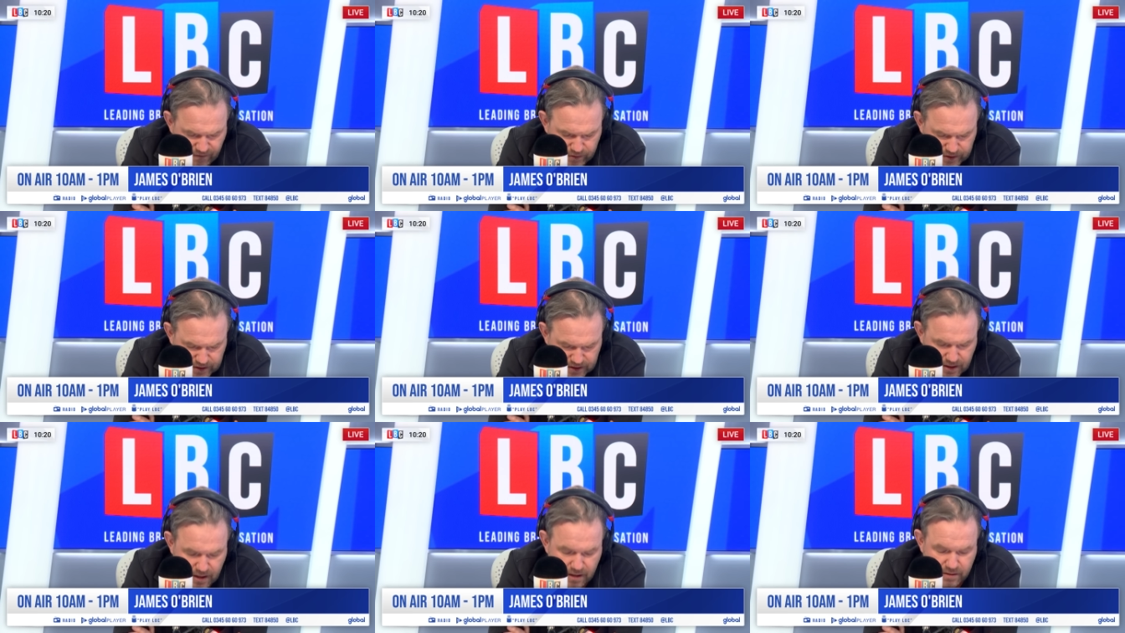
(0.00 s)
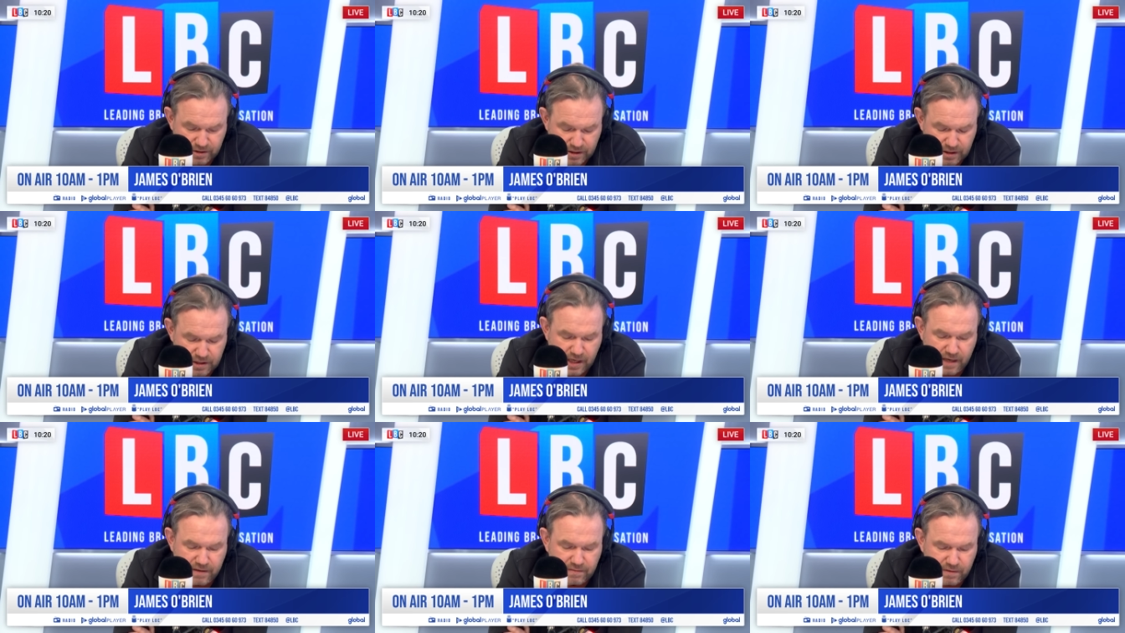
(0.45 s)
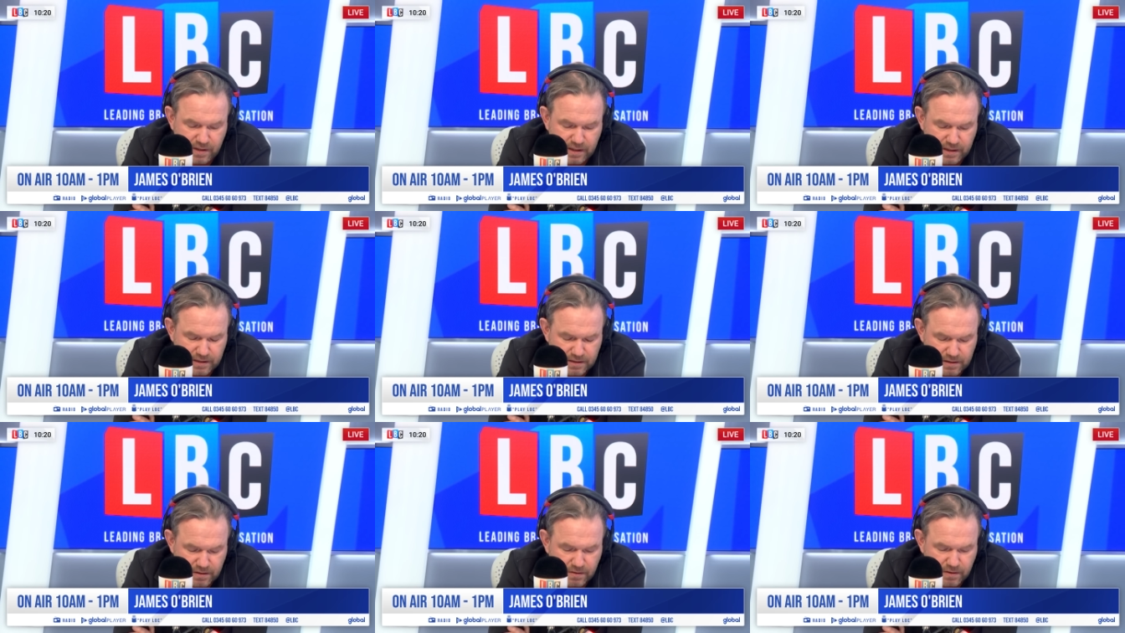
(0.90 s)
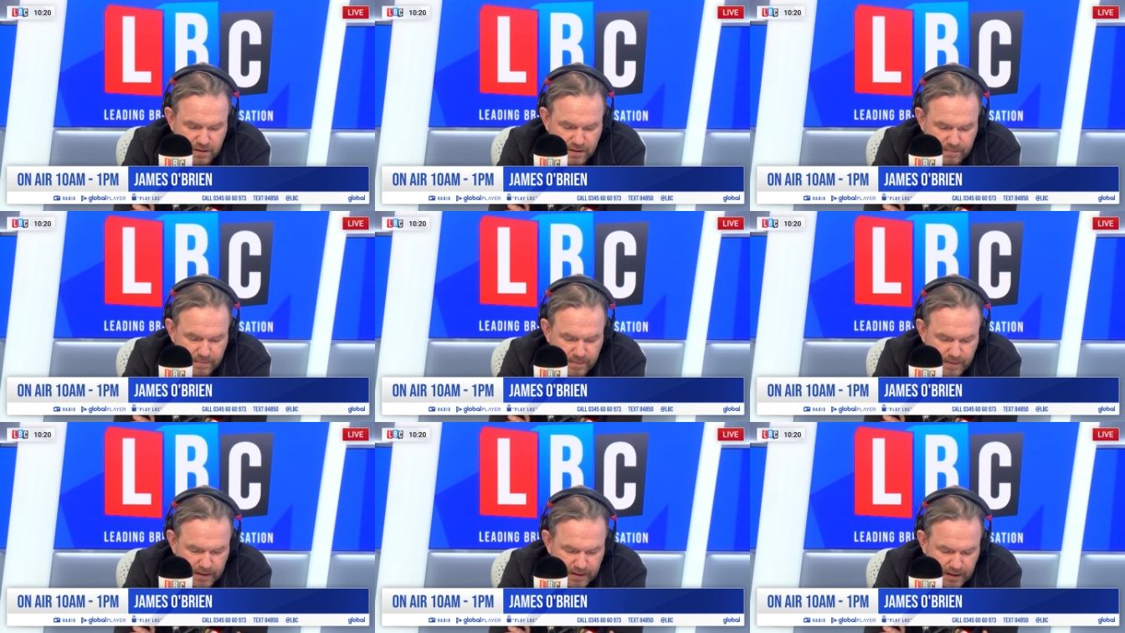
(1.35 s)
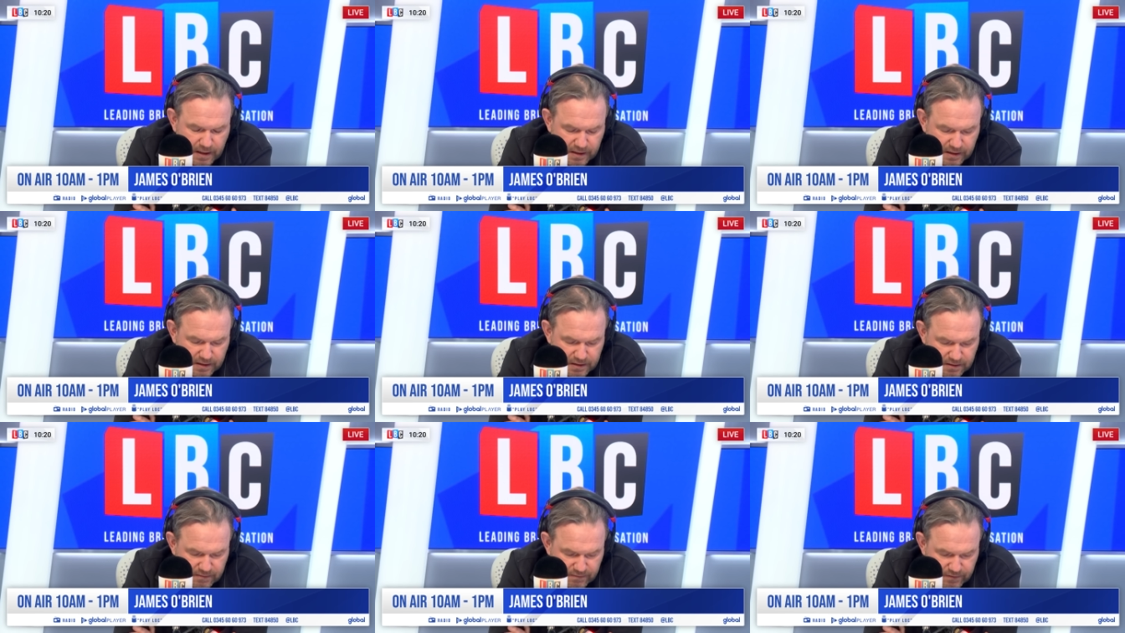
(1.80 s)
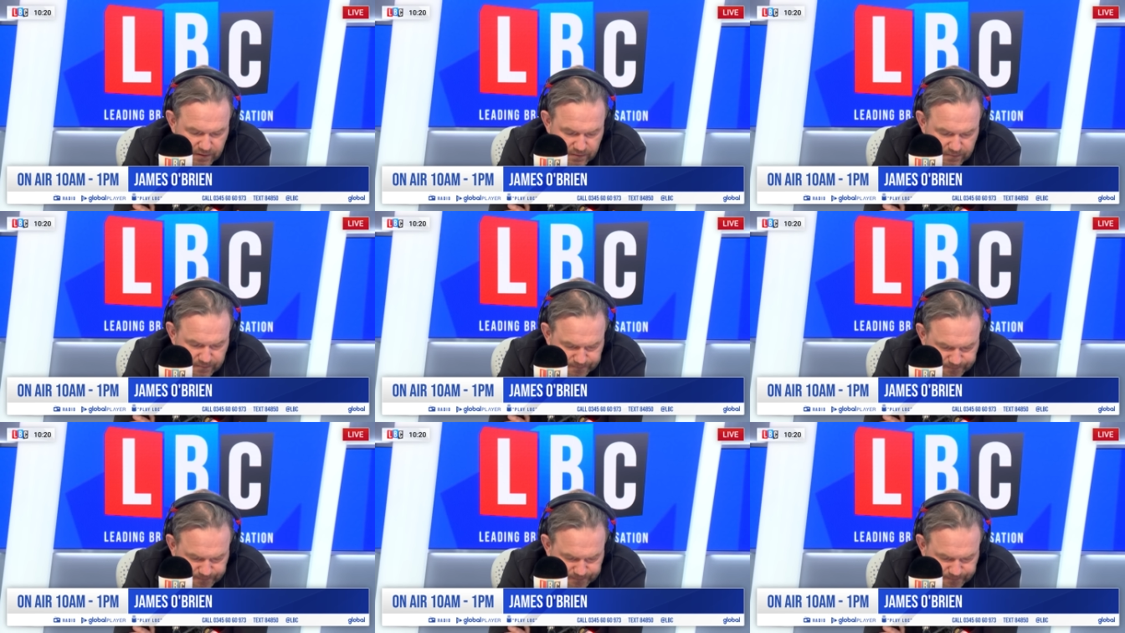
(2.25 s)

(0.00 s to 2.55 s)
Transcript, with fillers: disclosure generally is not a, an interview